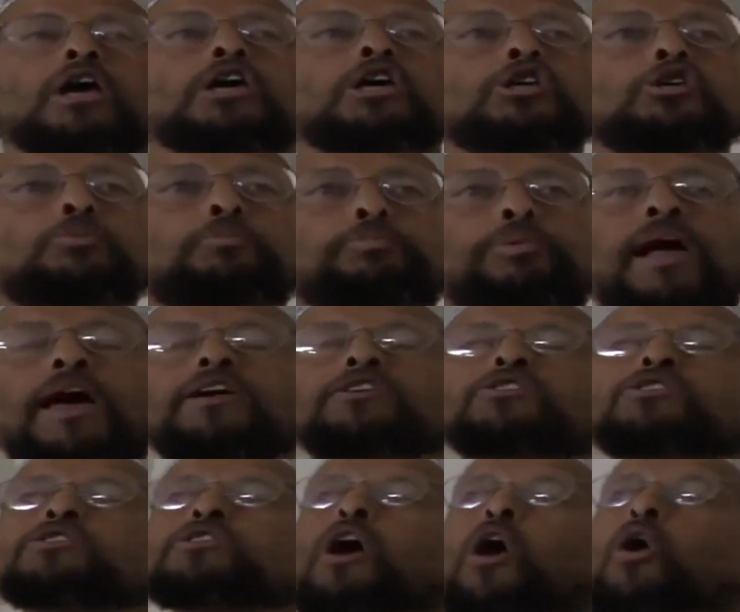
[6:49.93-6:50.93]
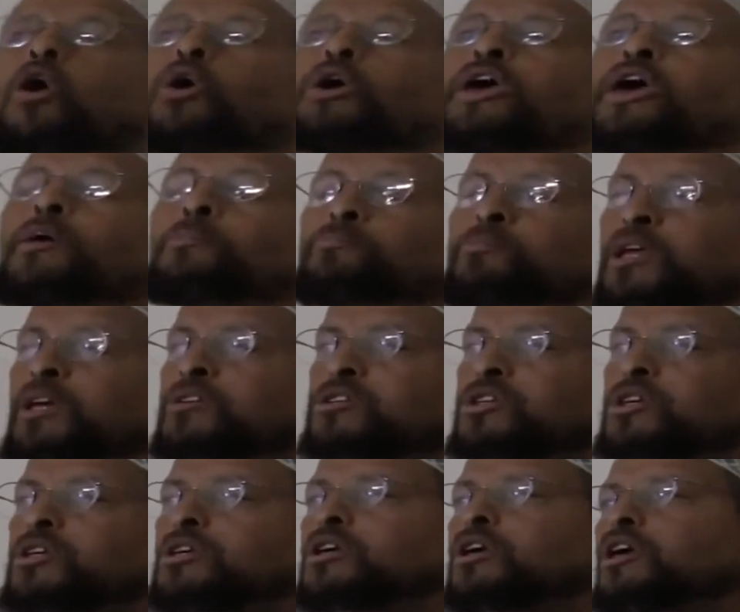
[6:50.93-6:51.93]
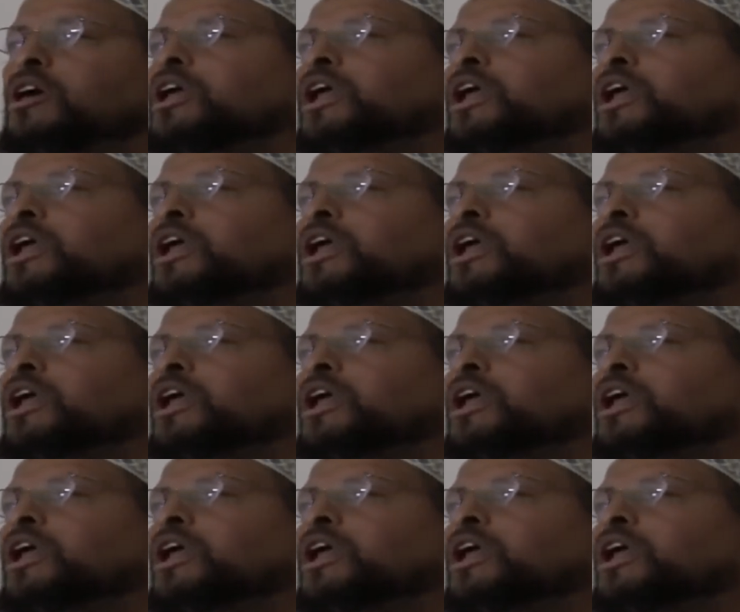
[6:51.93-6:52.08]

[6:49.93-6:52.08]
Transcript: He's placed no enmity